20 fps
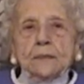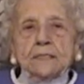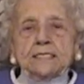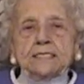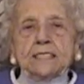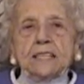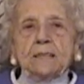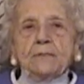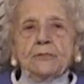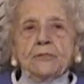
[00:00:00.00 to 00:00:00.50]

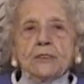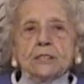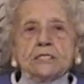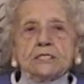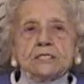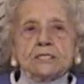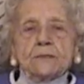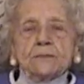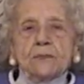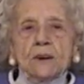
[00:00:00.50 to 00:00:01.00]
See,
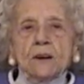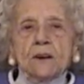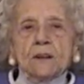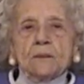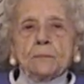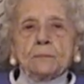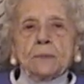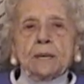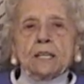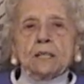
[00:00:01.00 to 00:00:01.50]
first of
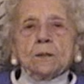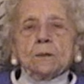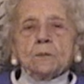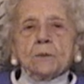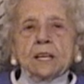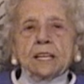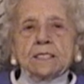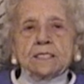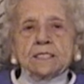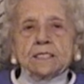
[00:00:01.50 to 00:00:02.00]
all, Bill
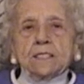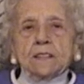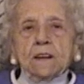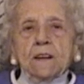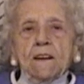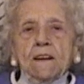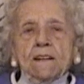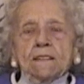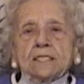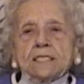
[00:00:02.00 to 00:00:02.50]
went to
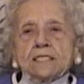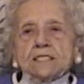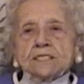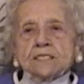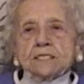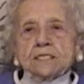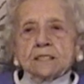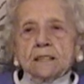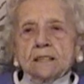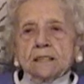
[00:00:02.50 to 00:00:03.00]

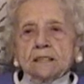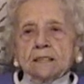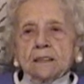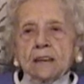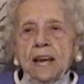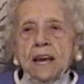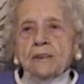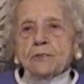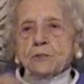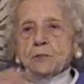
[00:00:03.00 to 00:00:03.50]
college
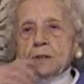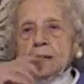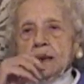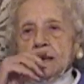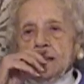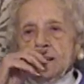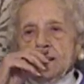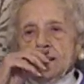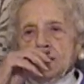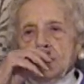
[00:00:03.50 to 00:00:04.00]
after he
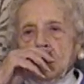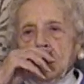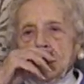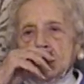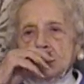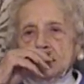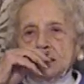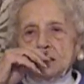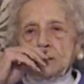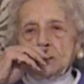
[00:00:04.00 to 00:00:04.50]
got out of
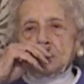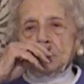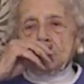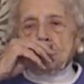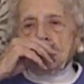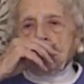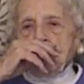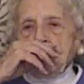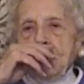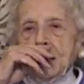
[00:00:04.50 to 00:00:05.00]
high school.
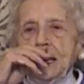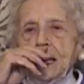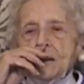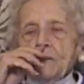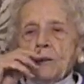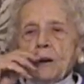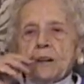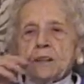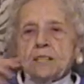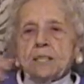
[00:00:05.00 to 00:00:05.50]

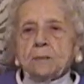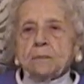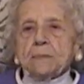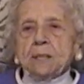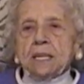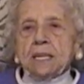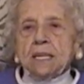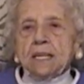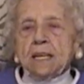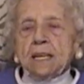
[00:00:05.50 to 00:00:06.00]
He wanted to
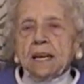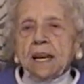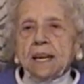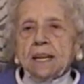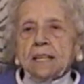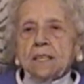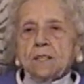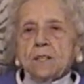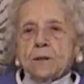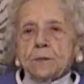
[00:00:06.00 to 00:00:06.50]
be
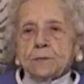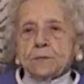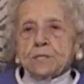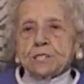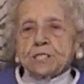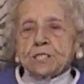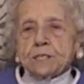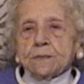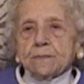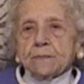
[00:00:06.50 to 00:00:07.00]
a
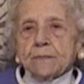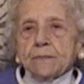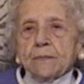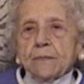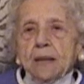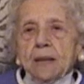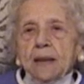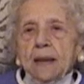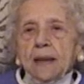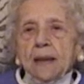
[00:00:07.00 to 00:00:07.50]
coach.
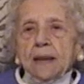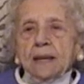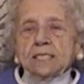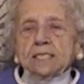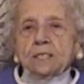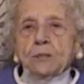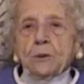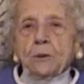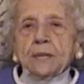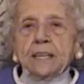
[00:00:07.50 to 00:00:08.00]

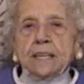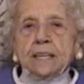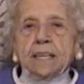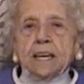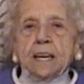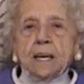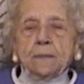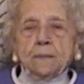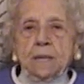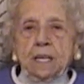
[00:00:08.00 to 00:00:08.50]
So he
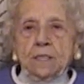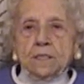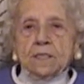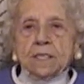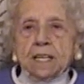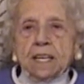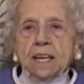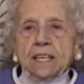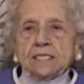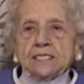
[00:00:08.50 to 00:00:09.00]
came here
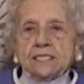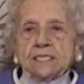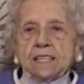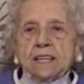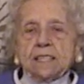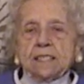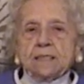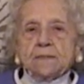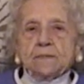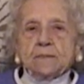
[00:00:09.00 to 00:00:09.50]
to
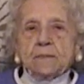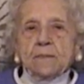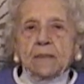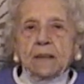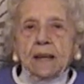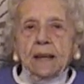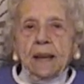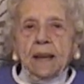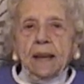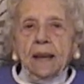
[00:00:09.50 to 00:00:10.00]
K-State,
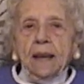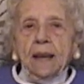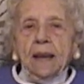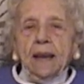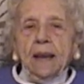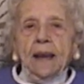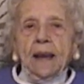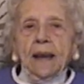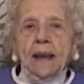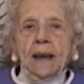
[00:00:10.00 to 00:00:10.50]

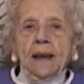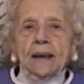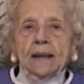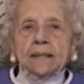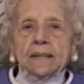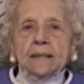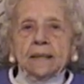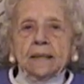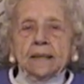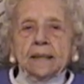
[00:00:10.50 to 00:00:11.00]

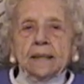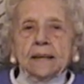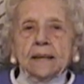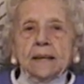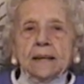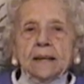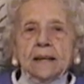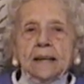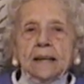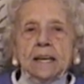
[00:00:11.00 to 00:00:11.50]
and
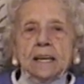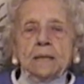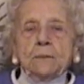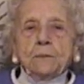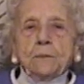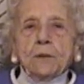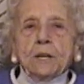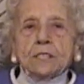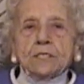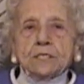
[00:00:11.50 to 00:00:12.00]
he
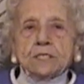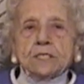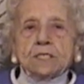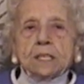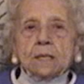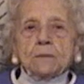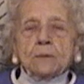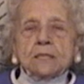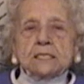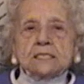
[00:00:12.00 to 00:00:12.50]

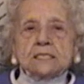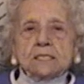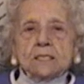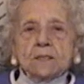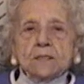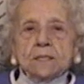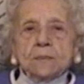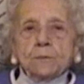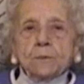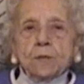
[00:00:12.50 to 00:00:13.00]
was
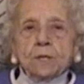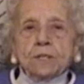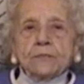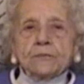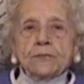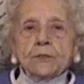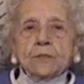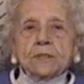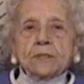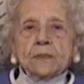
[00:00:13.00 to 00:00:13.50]
going to
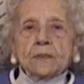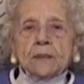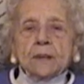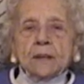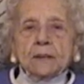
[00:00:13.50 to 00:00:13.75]
work for